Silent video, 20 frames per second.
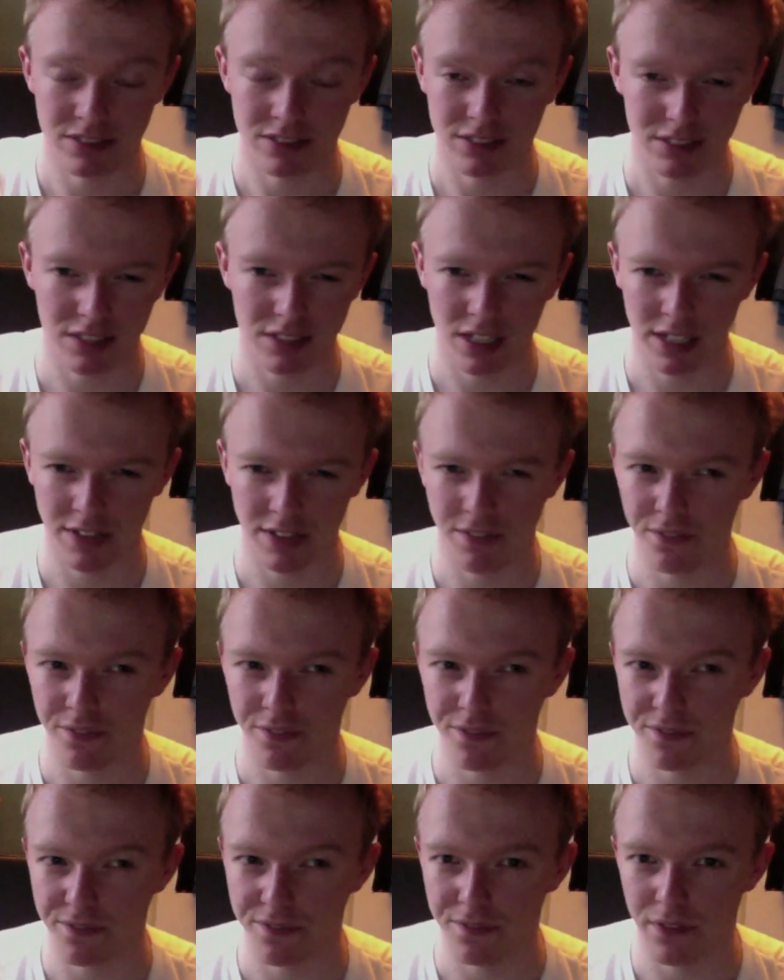It's like,
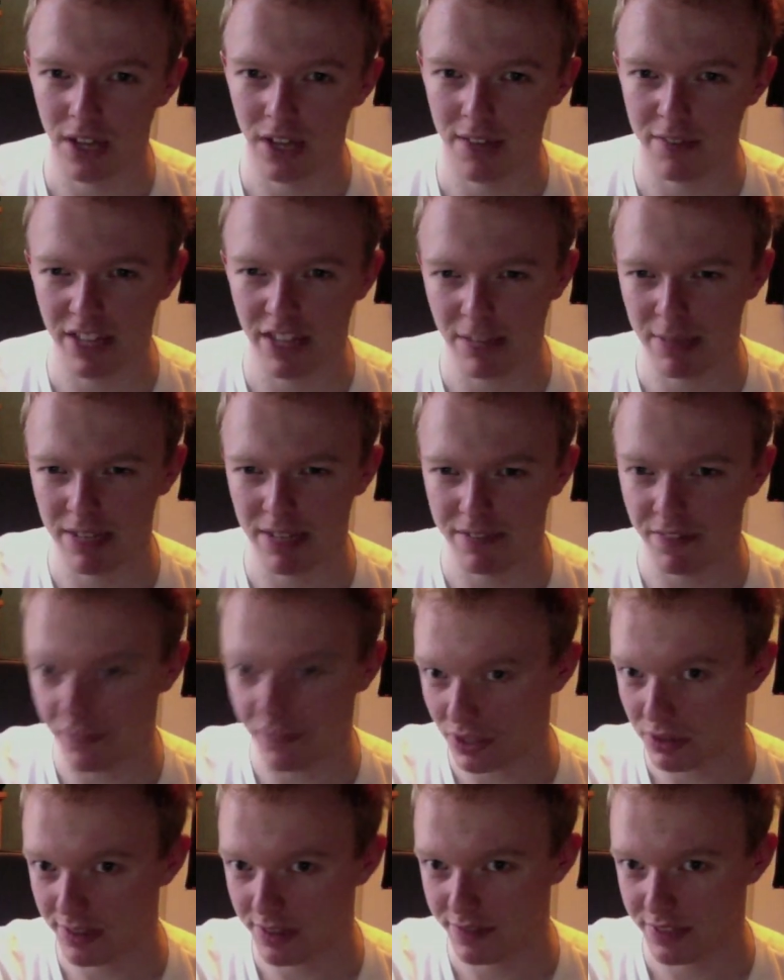I think I paid 50
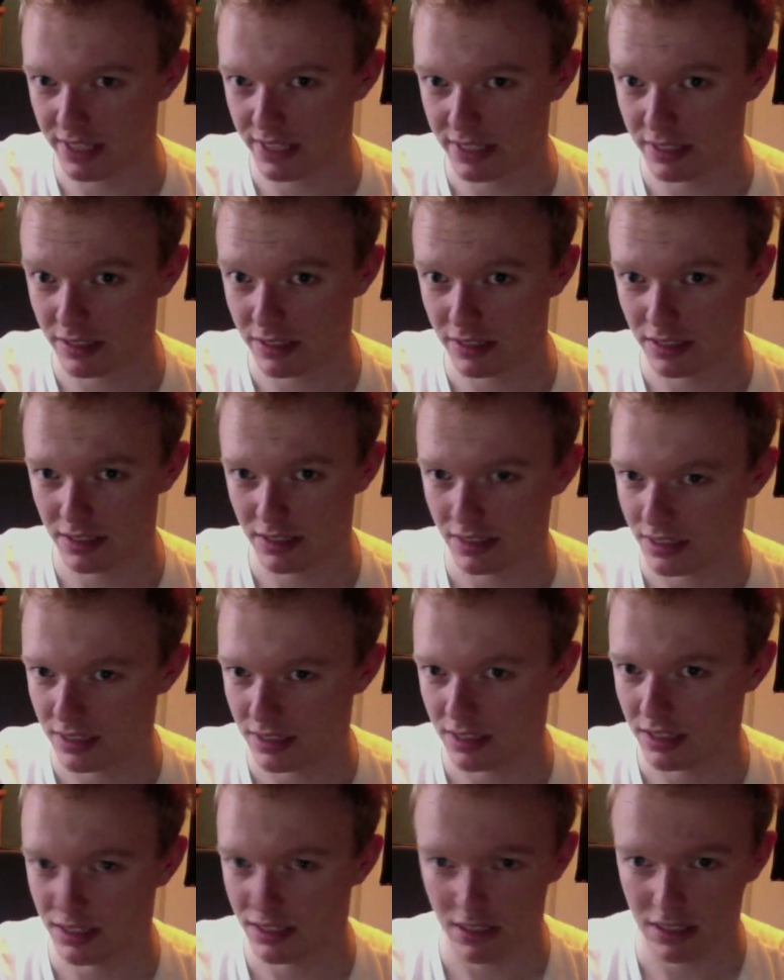quid for this.
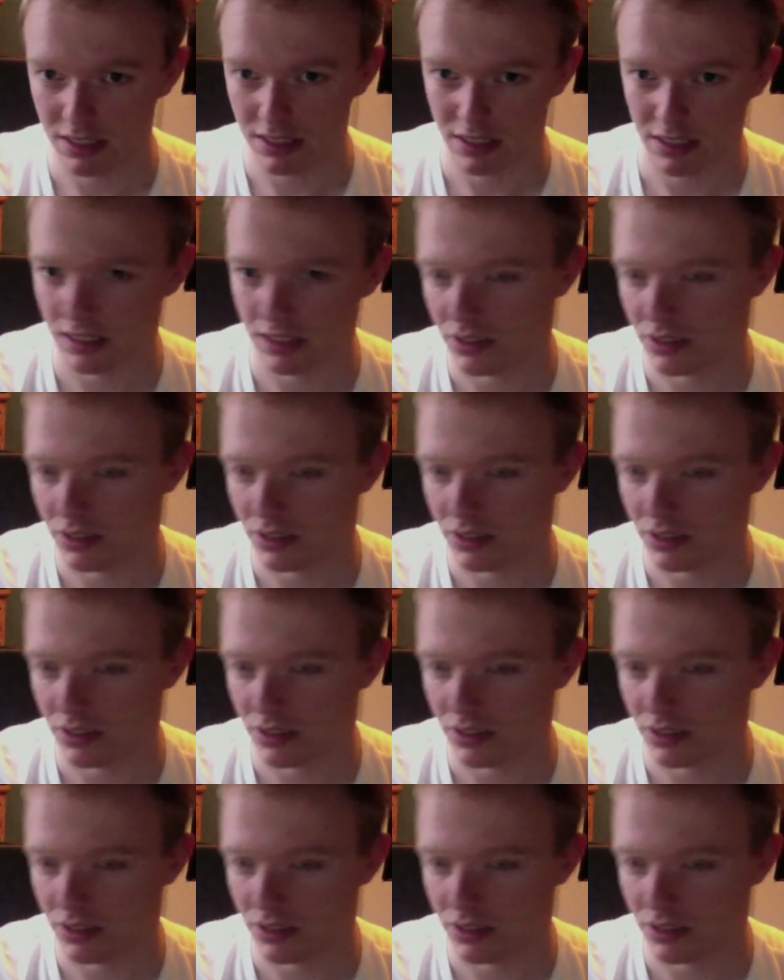It's